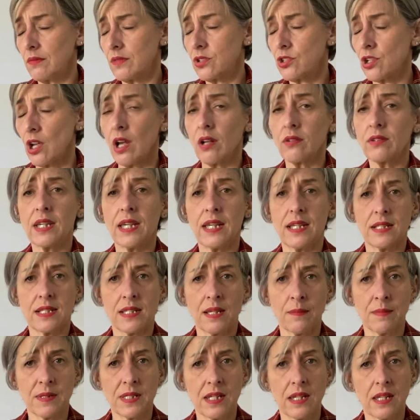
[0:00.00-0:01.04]
childcare
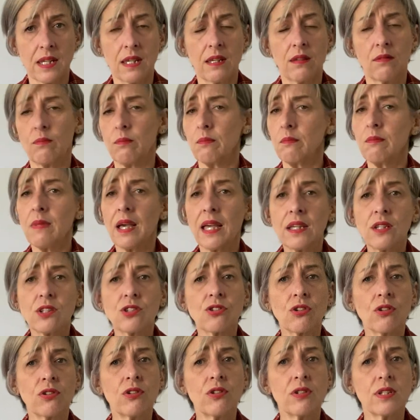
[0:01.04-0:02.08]
subsidy, make
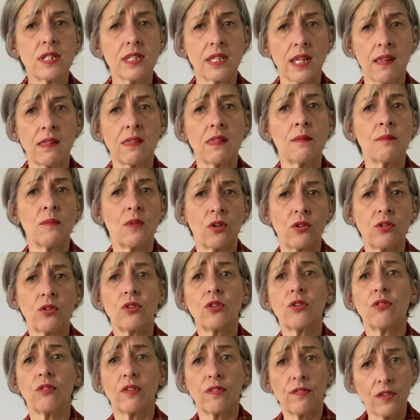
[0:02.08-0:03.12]
sure you send them on or
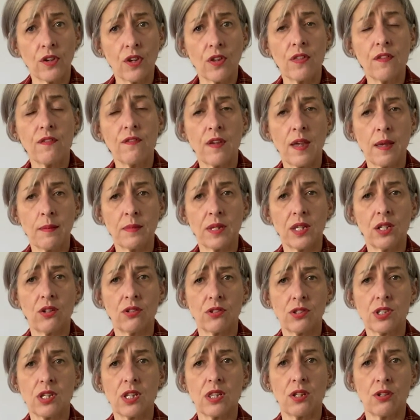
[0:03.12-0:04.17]
you refer the family
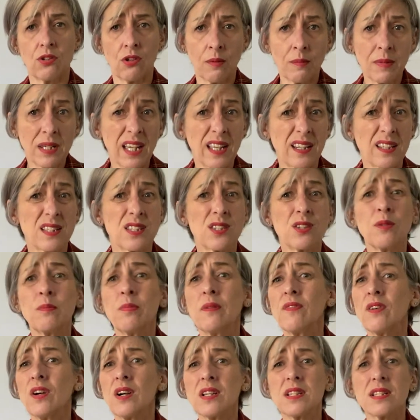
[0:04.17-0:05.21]
on to the nominated
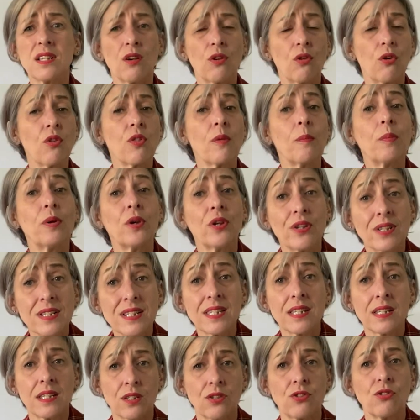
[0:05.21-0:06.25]
supervisor or the
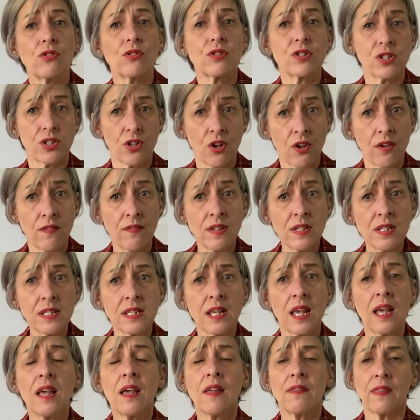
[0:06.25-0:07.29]
person in your service
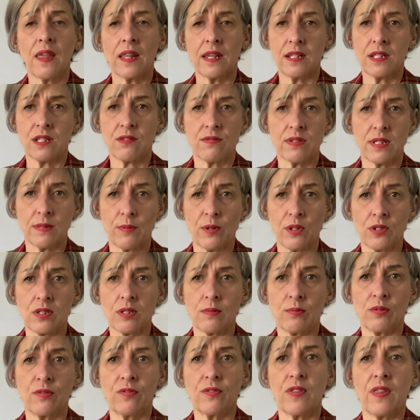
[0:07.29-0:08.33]
that is
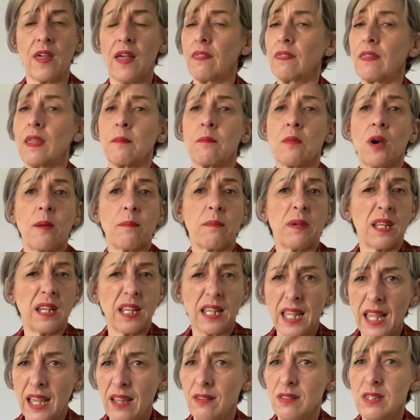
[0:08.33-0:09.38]
responsible for that. There might be an
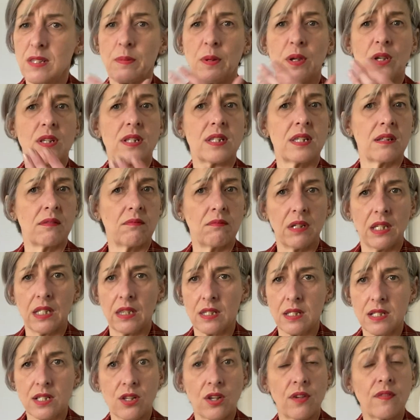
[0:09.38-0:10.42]
accounts person in
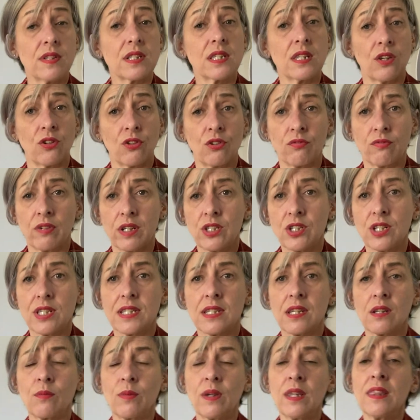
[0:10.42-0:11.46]
the service that you're
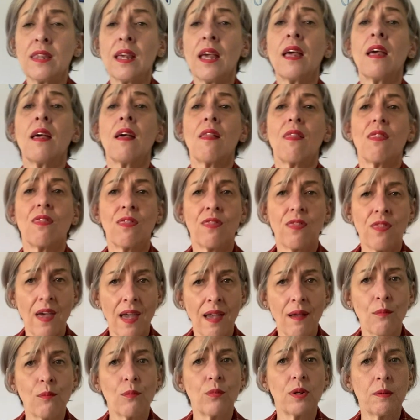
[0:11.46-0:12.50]
registered with.
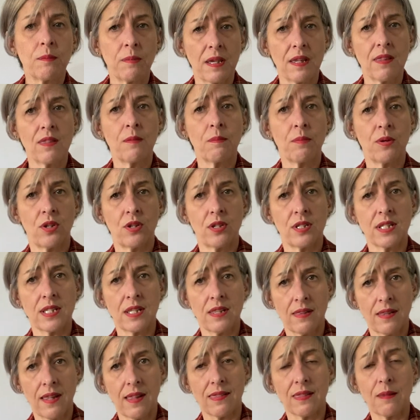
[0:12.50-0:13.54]
That would be the
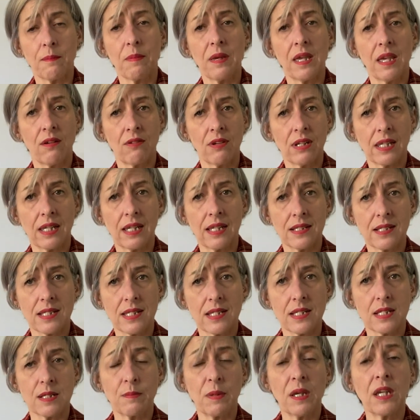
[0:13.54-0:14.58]
person that the parent needs
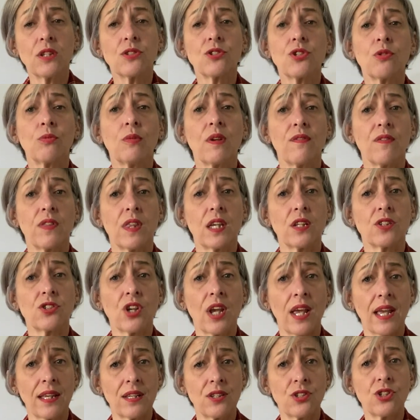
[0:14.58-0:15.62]
to speak to if they're
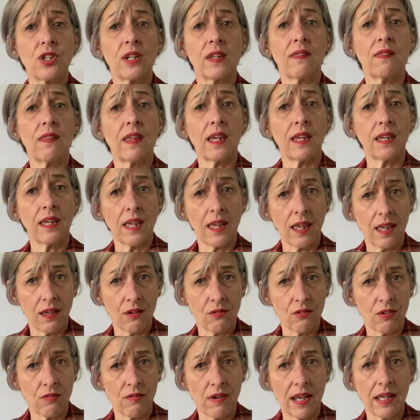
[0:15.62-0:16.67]
changing their
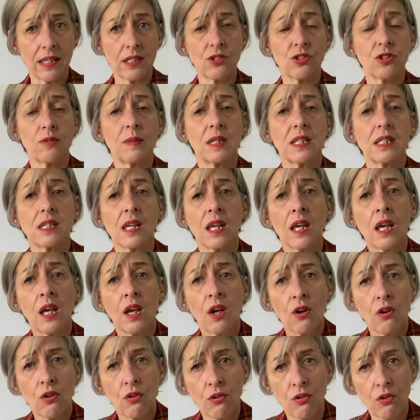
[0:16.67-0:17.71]
care arrangement
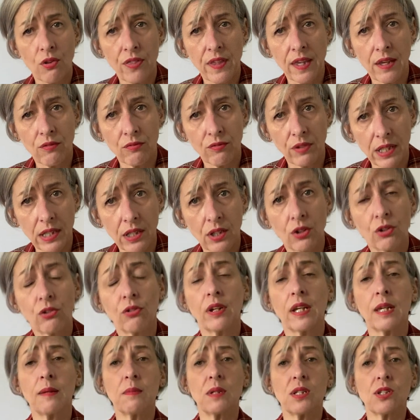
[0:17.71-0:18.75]
or their written
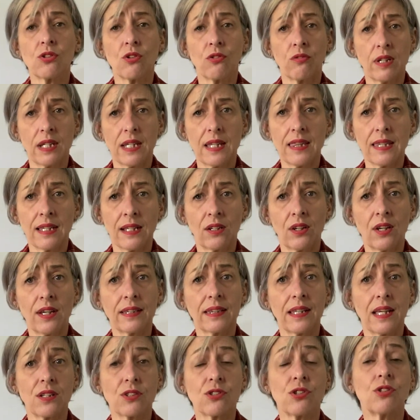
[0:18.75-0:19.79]
agreement or anything like
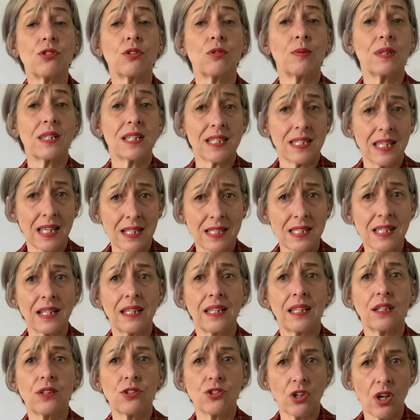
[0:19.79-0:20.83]
that to do with
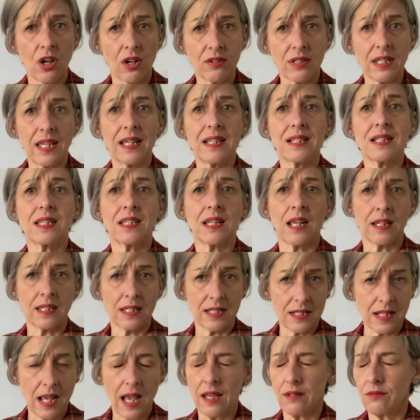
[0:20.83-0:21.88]
Centrelink childcare subsidy,